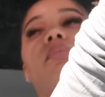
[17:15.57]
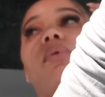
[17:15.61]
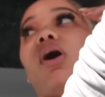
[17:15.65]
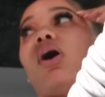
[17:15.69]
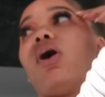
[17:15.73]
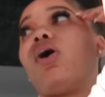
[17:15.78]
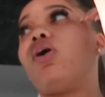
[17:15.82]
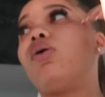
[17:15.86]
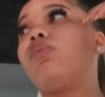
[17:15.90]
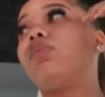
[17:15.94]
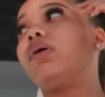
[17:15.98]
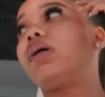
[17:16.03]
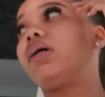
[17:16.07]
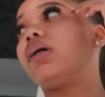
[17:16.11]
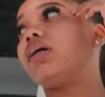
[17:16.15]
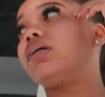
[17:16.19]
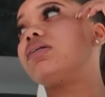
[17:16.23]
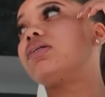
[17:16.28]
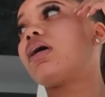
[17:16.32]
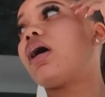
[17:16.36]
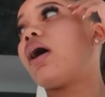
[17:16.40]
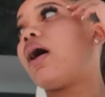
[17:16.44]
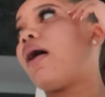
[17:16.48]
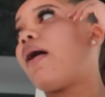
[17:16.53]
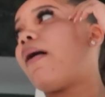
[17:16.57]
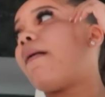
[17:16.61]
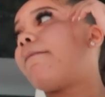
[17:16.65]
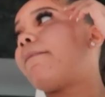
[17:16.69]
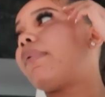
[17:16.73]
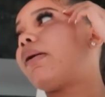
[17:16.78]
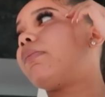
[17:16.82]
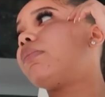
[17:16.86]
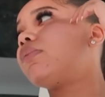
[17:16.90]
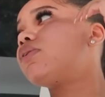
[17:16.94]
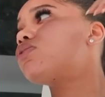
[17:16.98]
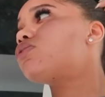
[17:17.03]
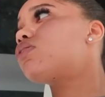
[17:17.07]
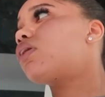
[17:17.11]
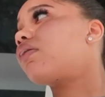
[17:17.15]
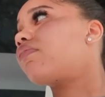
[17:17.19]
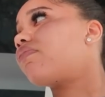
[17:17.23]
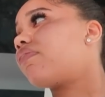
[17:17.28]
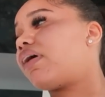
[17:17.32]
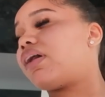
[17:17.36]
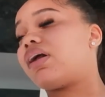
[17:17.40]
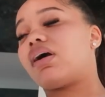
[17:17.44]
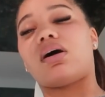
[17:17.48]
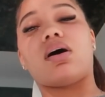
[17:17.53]
home goods but i'm gonna try
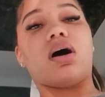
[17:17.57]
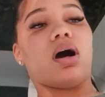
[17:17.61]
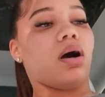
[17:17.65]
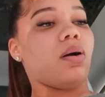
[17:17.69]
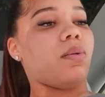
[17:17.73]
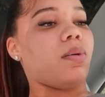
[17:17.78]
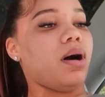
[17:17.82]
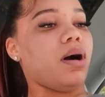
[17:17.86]
to find a car